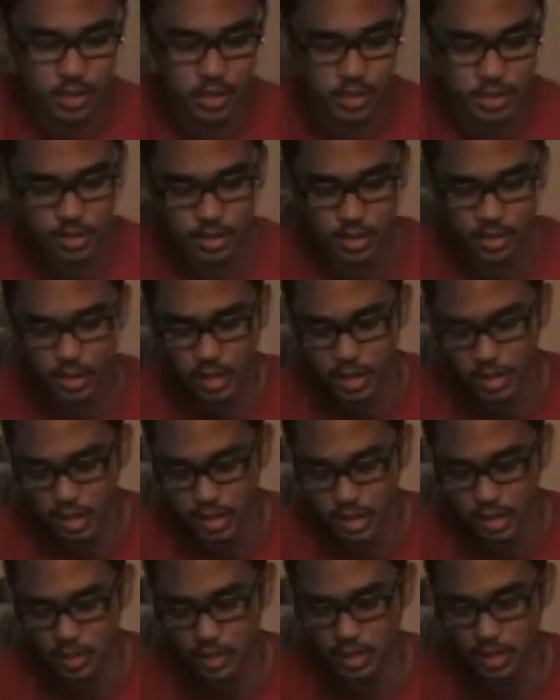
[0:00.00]
Just
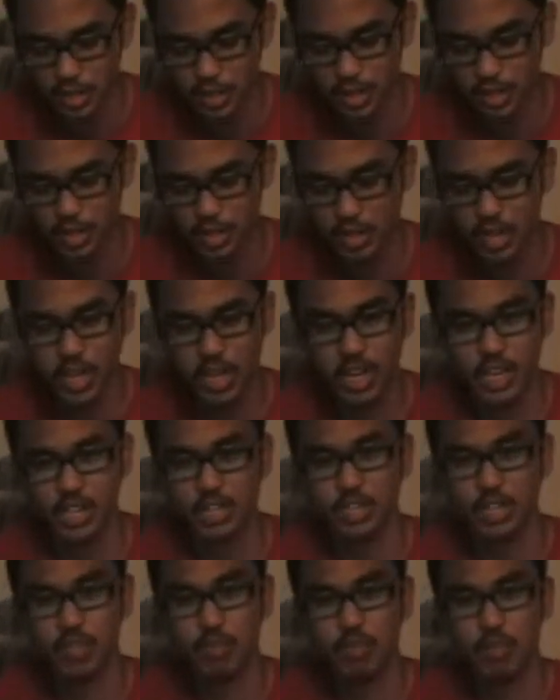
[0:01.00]
it's Nicolas
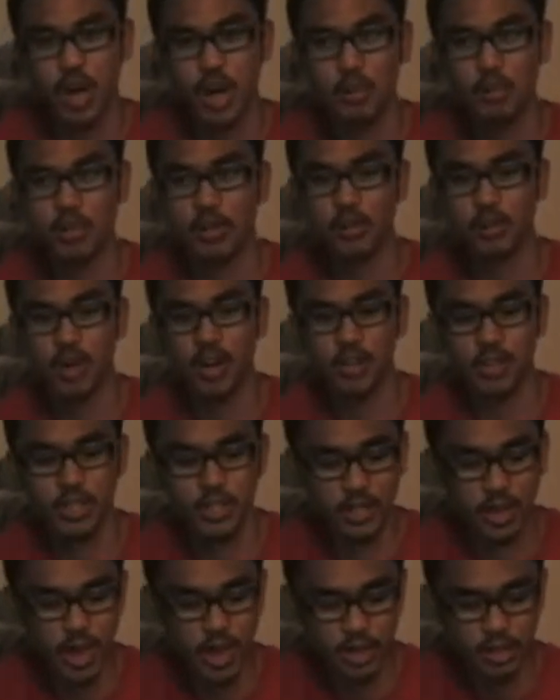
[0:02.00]
Cage just bopping around
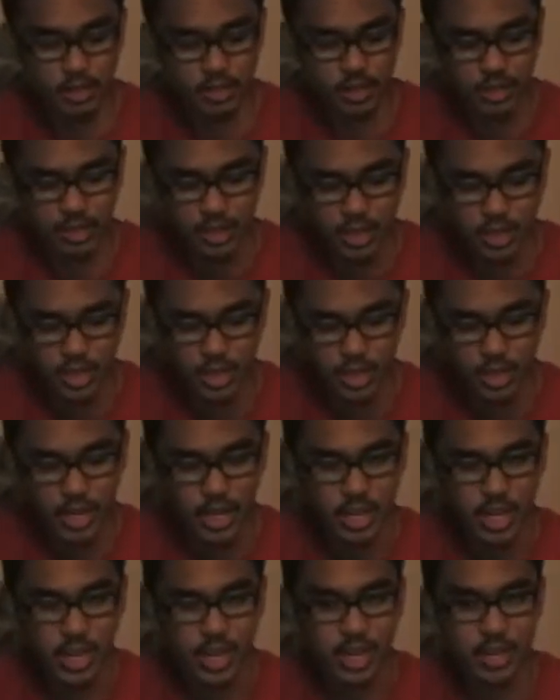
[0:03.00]
an island,
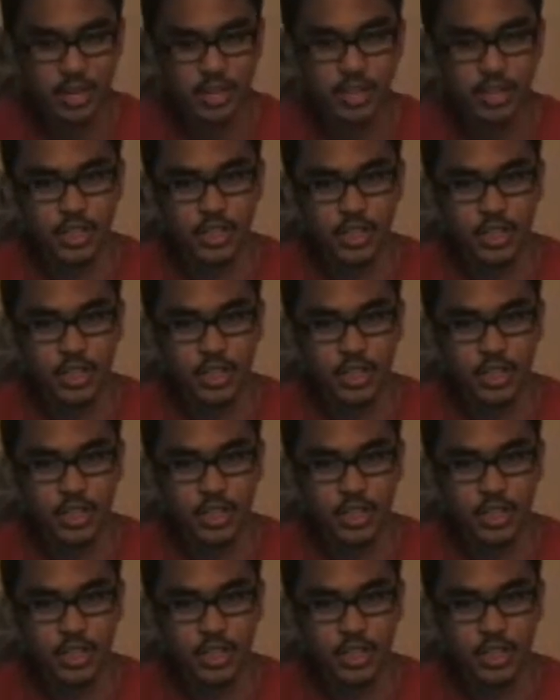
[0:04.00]
and